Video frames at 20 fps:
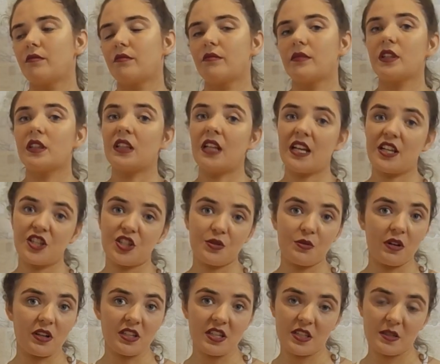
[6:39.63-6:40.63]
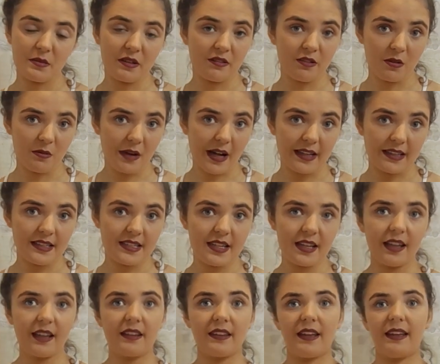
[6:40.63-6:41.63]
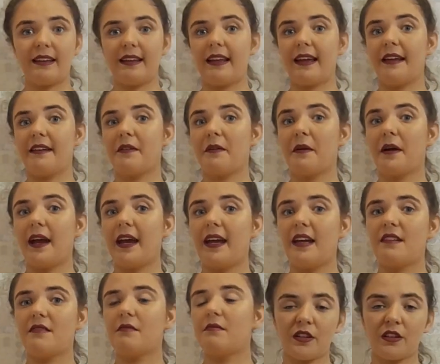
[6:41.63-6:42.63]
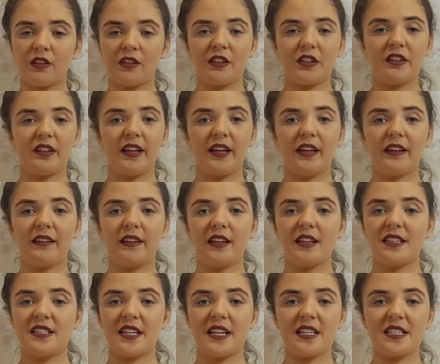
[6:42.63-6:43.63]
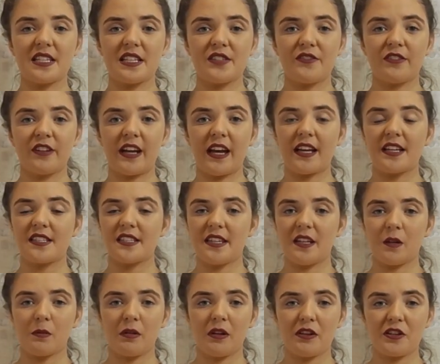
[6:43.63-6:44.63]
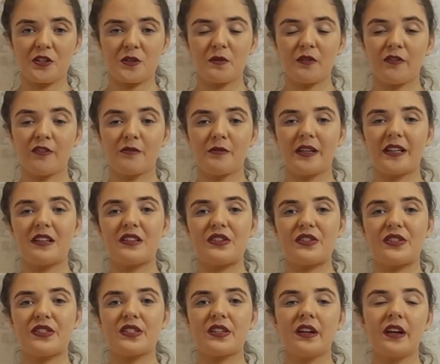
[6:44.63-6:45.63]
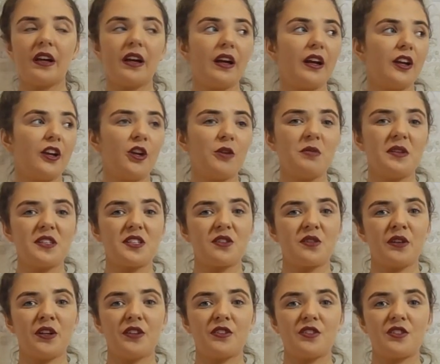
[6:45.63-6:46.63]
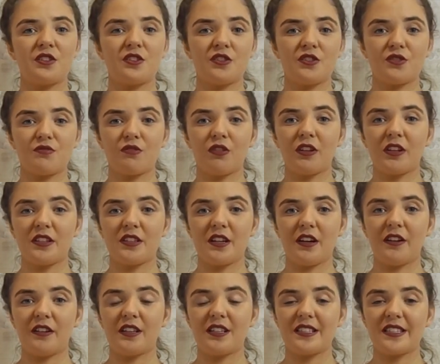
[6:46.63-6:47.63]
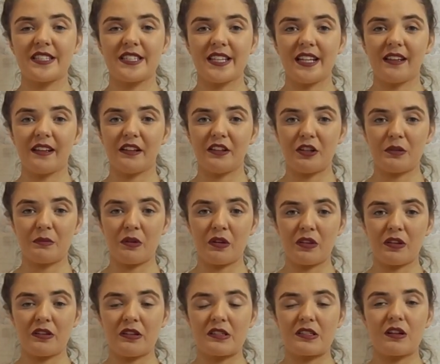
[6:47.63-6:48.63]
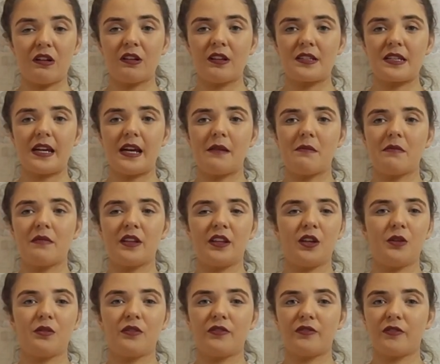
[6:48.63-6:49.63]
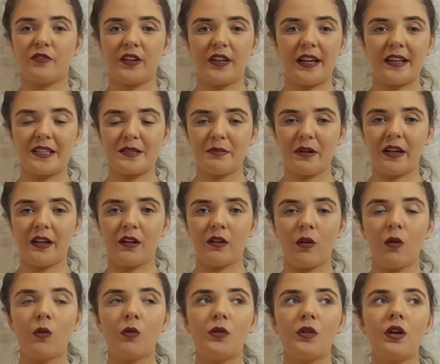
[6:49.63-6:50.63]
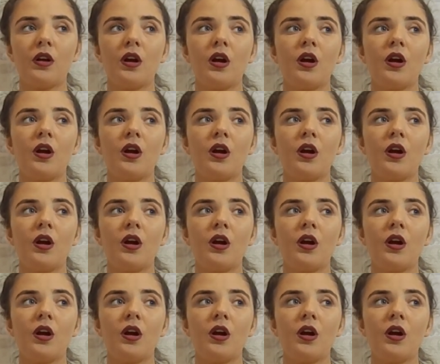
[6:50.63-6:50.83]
Unless you want it to be romantic, then light away. Another thing that is easy to forget is nail polish remover, because you'd be so used to just running down and stealing your mother's all the time that you would forget to buy your own.